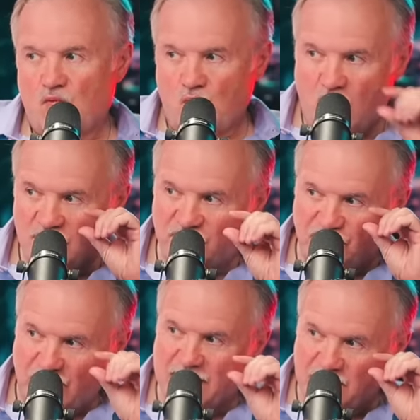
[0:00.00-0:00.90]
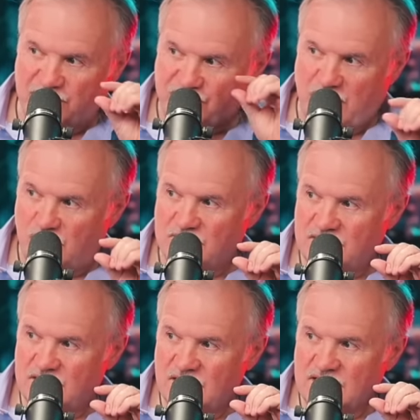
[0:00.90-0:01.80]
it. Yeah. 1 frame of film
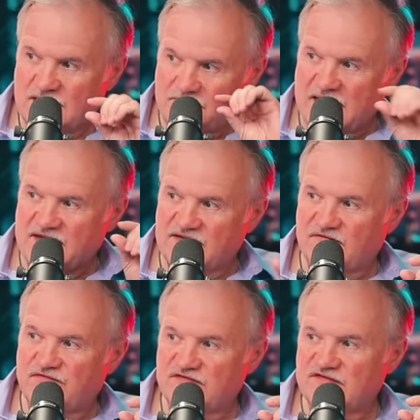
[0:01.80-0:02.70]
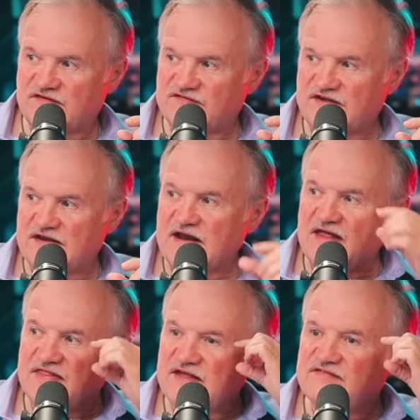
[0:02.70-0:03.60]
can make a difference in a scene,
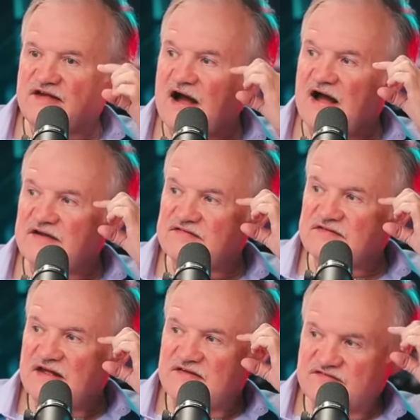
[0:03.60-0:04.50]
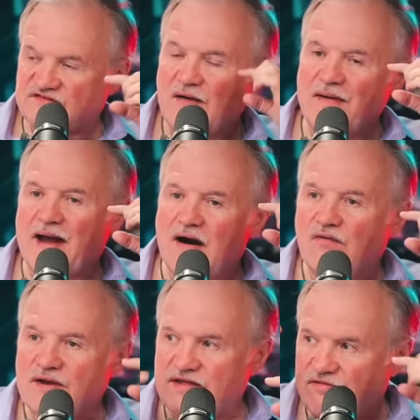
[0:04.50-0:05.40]
and these guys
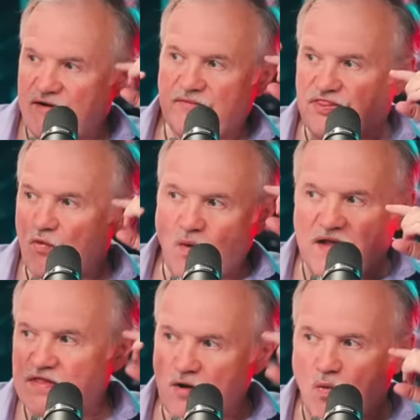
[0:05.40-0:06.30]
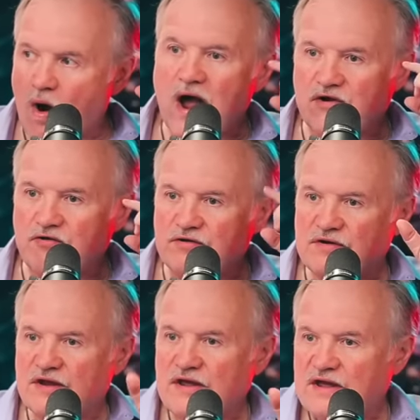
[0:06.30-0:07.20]
somehow, in the way they're wired,
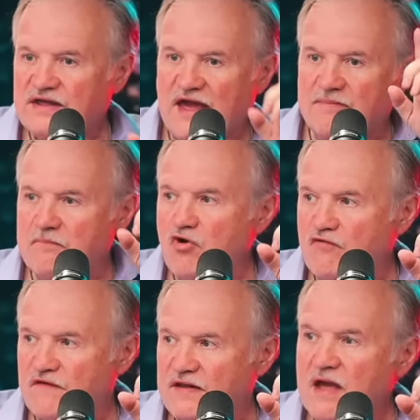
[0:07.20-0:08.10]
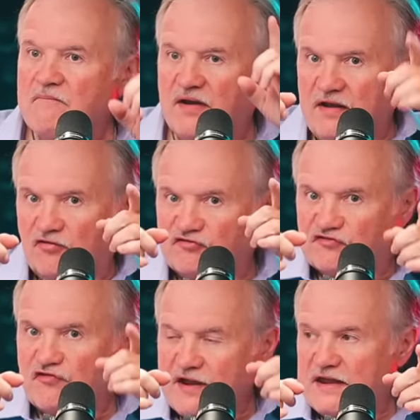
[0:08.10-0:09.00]
can move it, but on
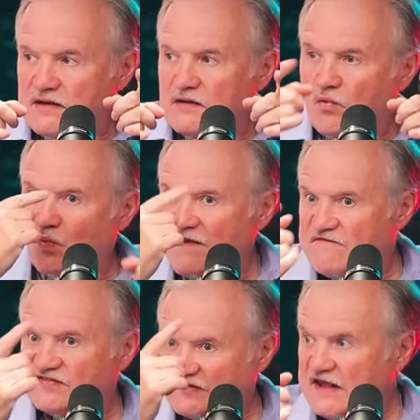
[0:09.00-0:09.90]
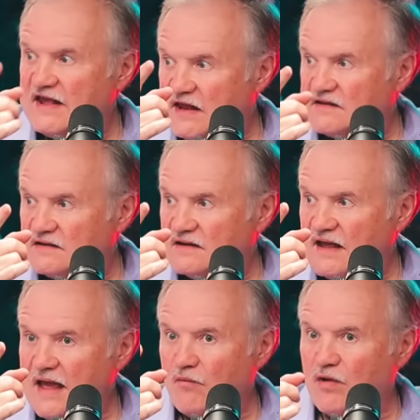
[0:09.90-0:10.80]
screen, we see it,
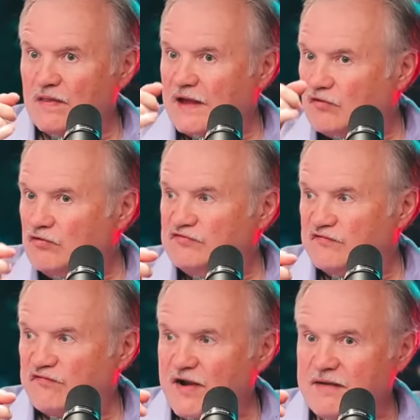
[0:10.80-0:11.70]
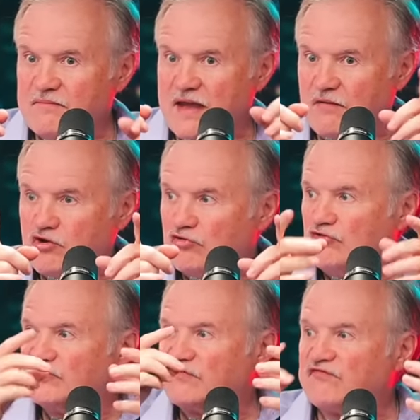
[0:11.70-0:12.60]
and we're like, lose a frame, and you
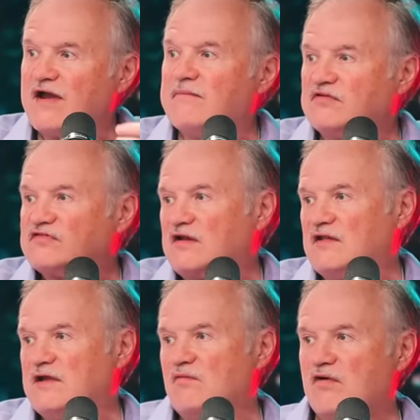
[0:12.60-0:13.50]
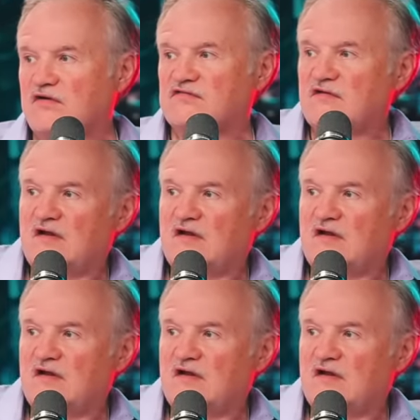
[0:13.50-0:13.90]
lose the frame, and suddenly it works.